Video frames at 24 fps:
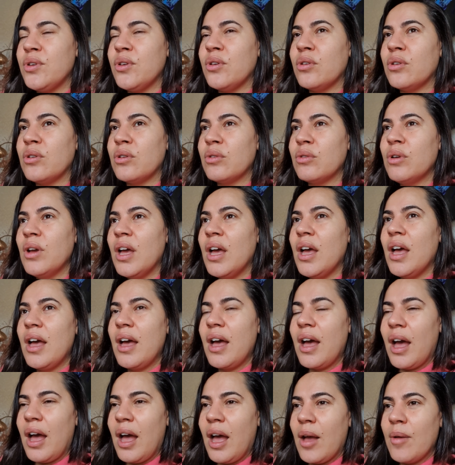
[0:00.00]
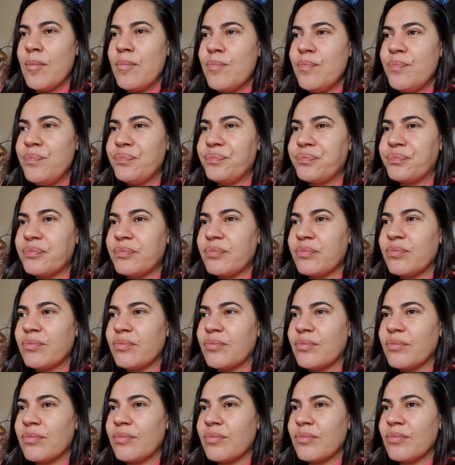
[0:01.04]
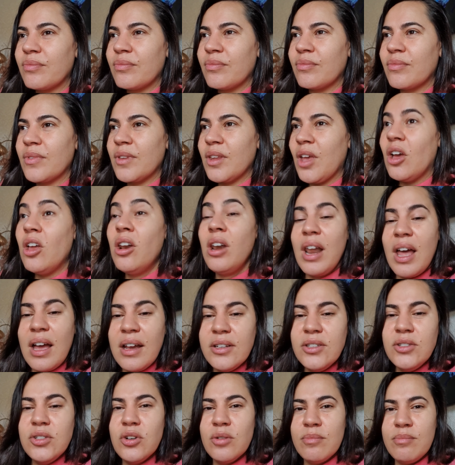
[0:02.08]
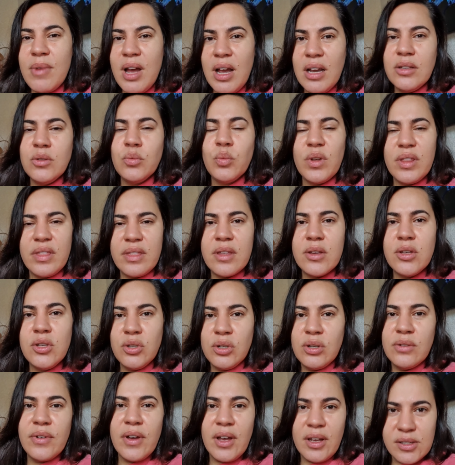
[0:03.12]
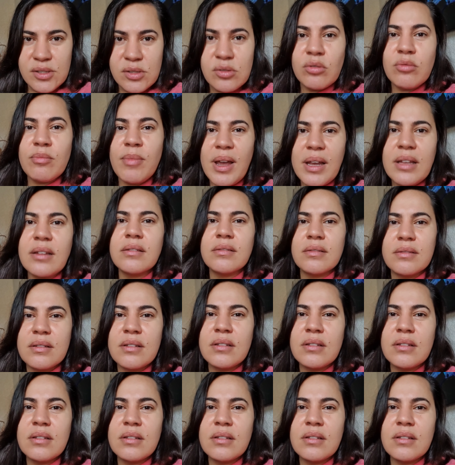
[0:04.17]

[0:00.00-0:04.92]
you um, align your mind with the universal mind